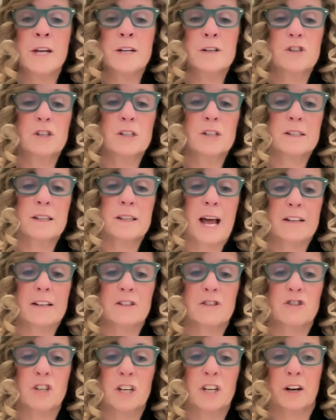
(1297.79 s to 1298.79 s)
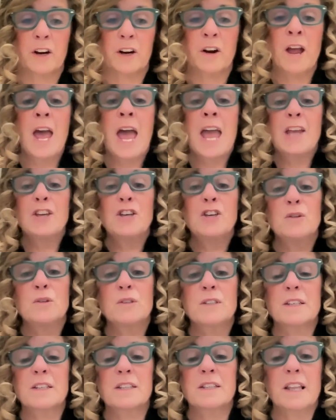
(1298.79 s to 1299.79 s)
just last year,
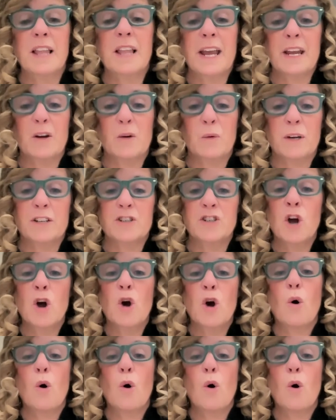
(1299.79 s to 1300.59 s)
uses the language